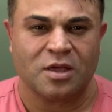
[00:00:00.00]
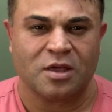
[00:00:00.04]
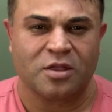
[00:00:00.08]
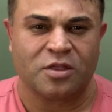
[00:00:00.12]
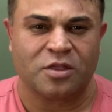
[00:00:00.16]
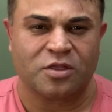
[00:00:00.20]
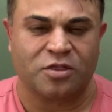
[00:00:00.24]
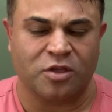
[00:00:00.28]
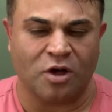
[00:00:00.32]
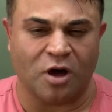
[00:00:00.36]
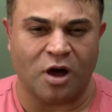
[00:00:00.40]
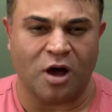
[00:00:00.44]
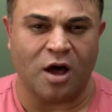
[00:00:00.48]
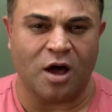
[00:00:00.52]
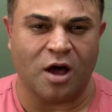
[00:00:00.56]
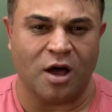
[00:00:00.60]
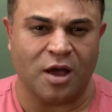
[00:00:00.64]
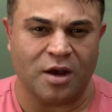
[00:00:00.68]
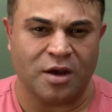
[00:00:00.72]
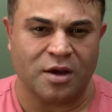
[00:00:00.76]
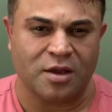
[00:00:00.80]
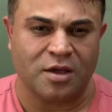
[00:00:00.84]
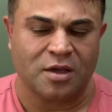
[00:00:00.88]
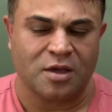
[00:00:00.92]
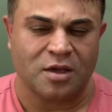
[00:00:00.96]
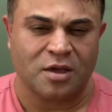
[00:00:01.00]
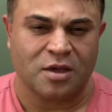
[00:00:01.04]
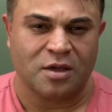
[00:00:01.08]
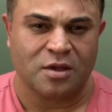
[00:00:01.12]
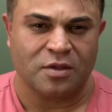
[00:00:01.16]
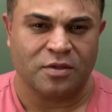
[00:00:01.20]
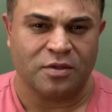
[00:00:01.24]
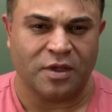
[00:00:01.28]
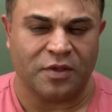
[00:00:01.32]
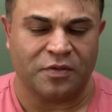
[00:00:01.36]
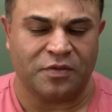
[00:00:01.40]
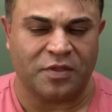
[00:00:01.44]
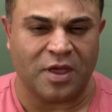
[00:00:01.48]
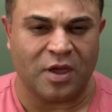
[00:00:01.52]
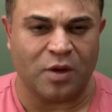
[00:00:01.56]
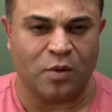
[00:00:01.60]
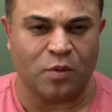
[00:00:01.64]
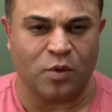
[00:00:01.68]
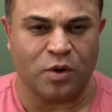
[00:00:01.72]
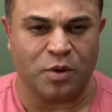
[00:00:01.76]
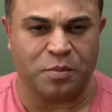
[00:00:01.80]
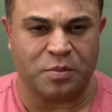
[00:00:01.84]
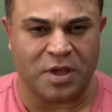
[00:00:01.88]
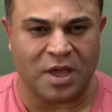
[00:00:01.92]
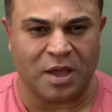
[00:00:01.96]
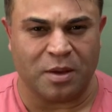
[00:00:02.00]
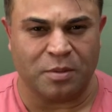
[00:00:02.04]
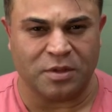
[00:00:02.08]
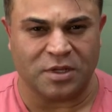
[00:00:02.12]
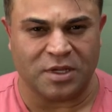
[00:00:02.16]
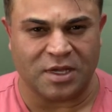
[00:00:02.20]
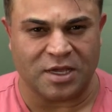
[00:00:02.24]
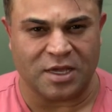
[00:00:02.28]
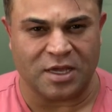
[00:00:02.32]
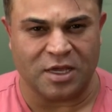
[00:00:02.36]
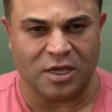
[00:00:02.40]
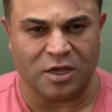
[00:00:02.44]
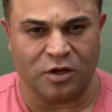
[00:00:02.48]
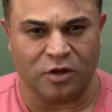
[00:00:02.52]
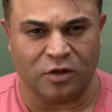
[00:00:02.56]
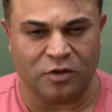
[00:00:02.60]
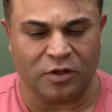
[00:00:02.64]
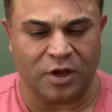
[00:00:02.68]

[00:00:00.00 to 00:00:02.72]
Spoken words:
thought that they would be able to heal.